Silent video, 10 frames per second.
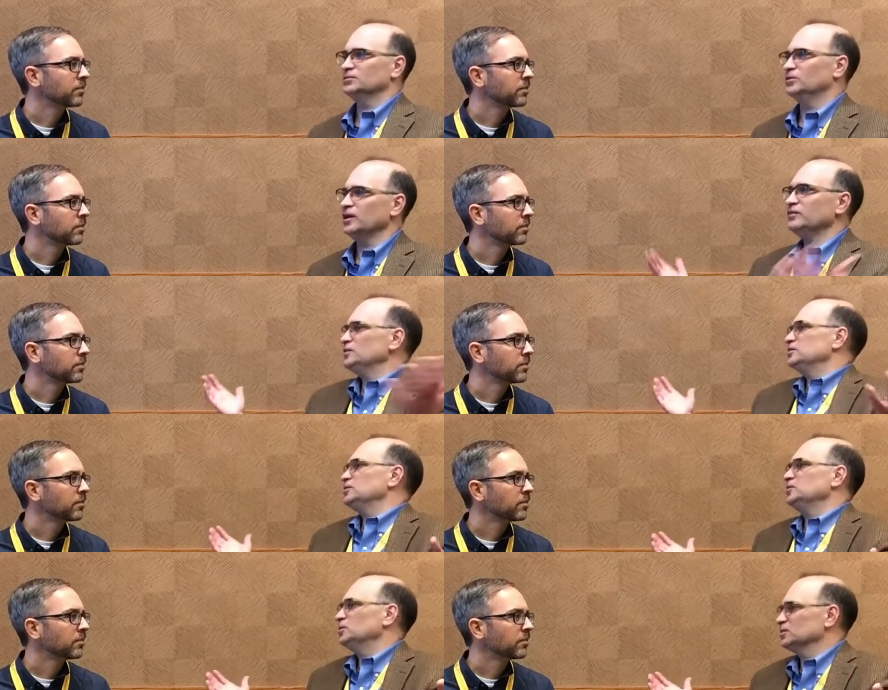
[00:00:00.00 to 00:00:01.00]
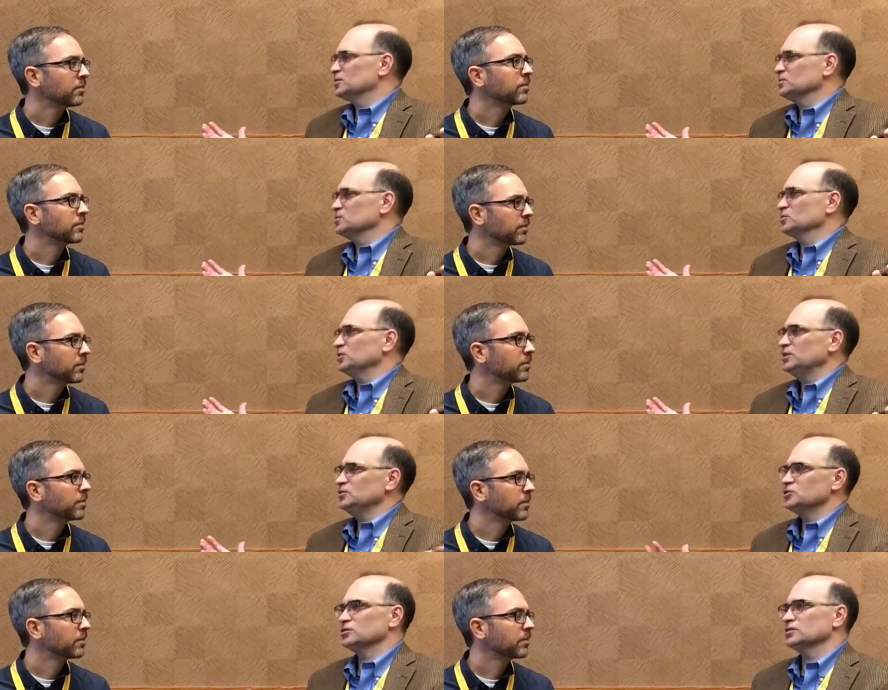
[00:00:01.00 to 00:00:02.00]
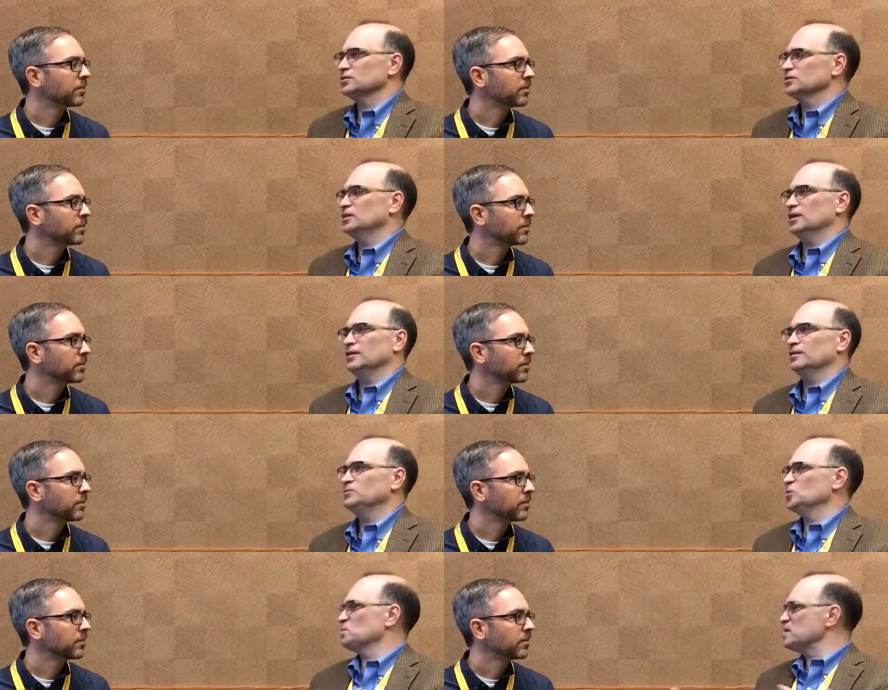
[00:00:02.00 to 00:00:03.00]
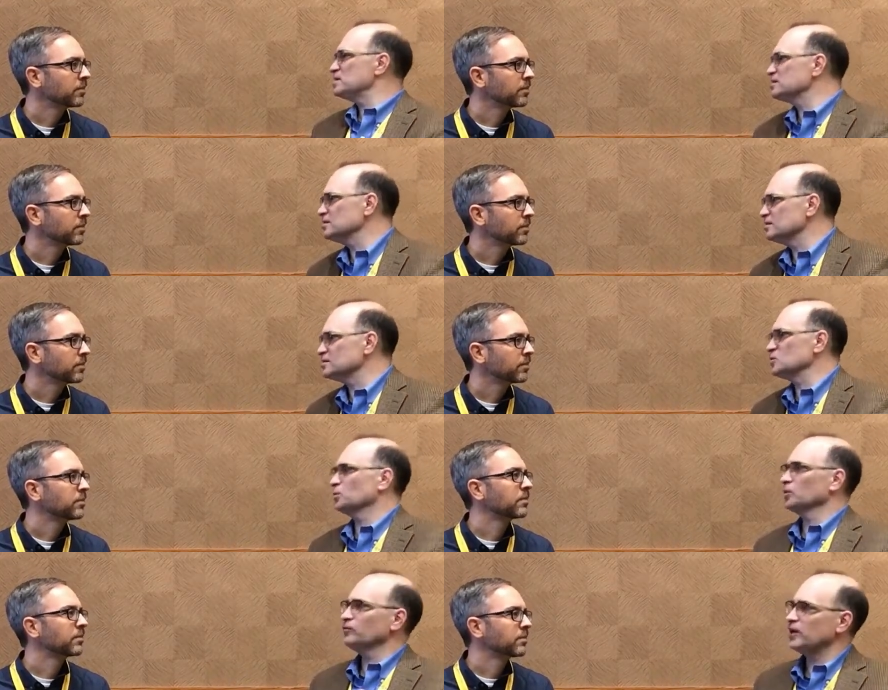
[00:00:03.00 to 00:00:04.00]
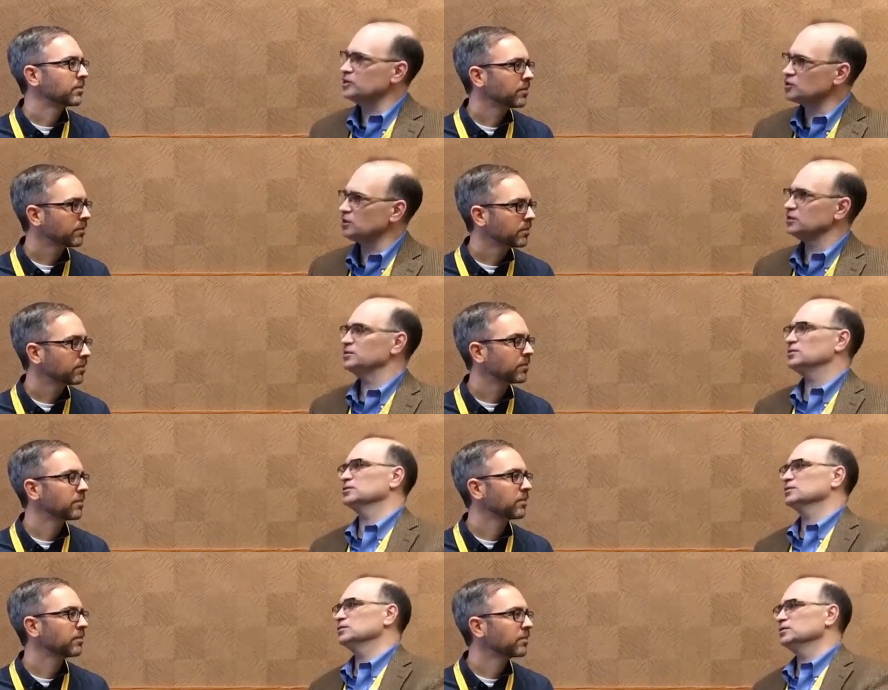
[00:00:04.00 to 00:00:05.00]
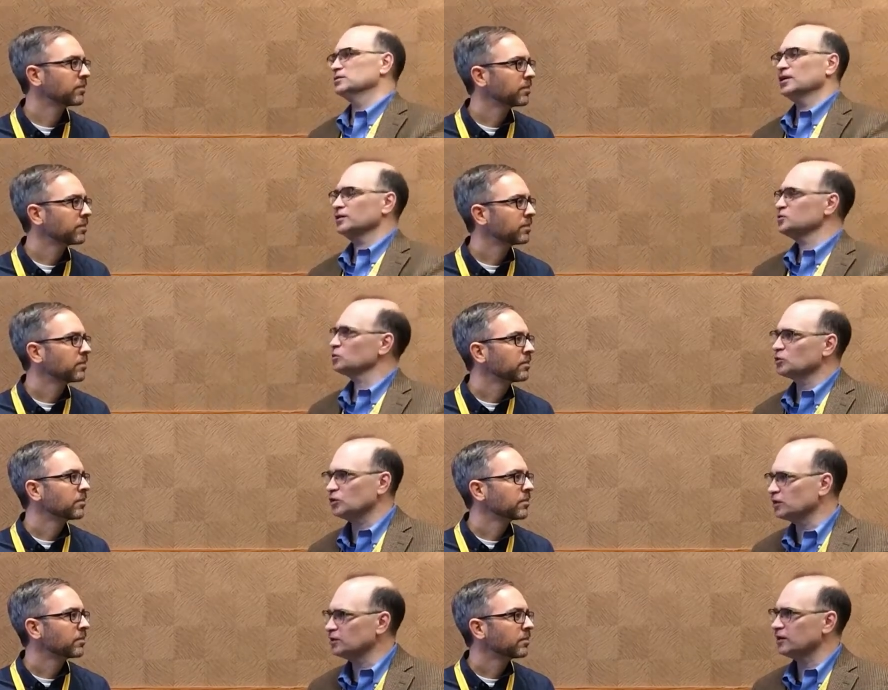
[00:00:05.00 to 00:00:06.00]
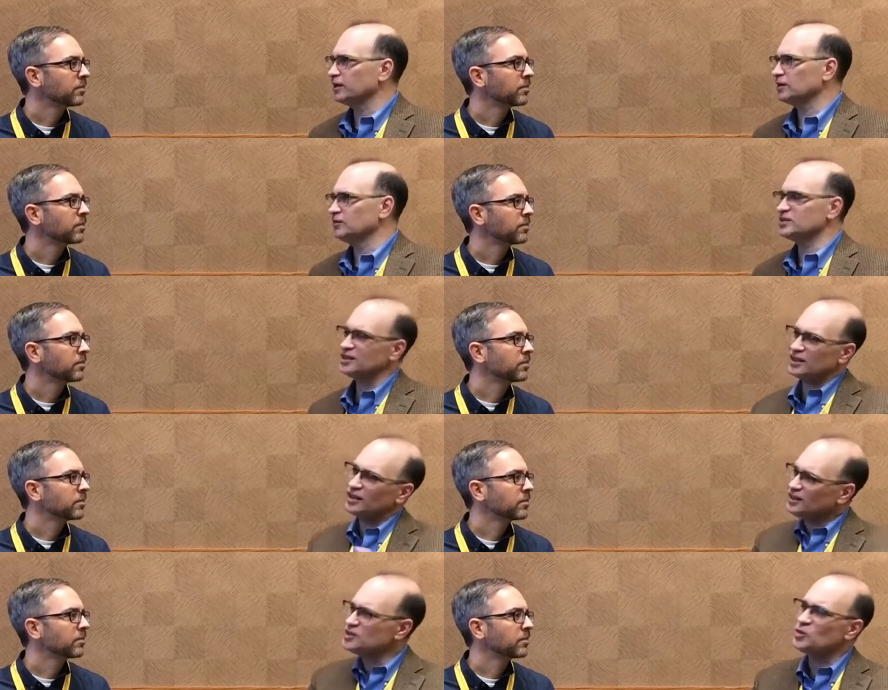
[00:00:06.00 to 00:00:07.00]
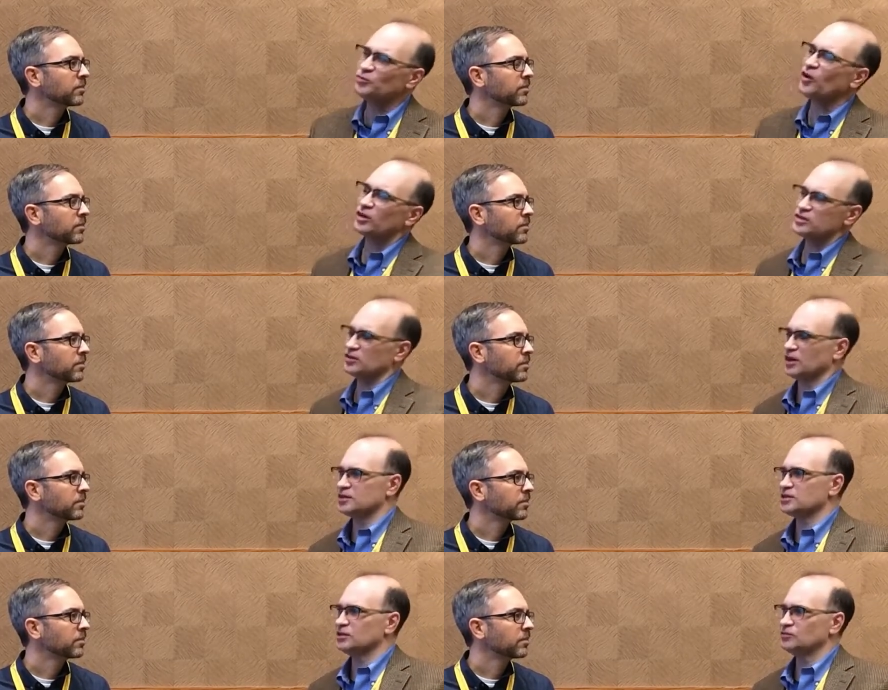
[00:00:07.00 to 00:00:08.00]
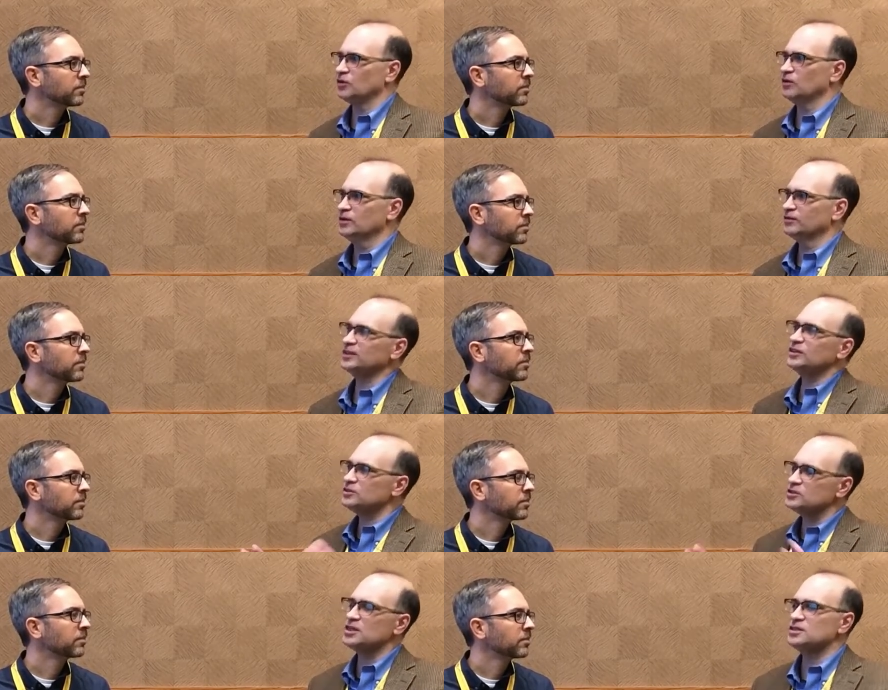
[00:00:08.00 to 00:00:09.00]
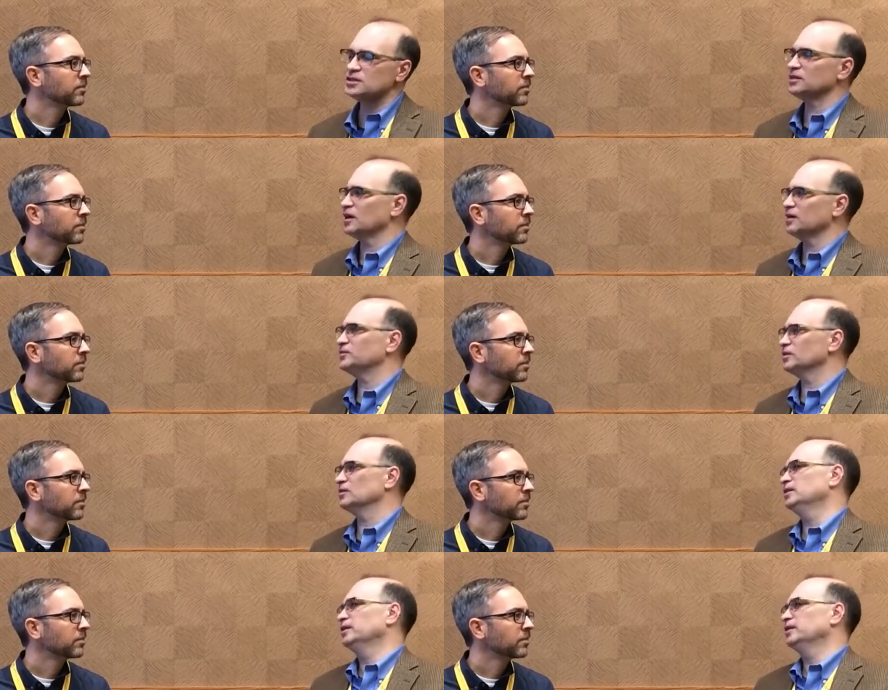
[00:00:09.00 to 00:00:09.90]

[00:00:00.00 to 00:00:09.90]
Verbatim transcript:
Speaker 1: whatever you're doing in terms of leisure, uh, your business, your profession, your, your extracurricular activities, again, insofar as they're not sinful, right? There are things in life that are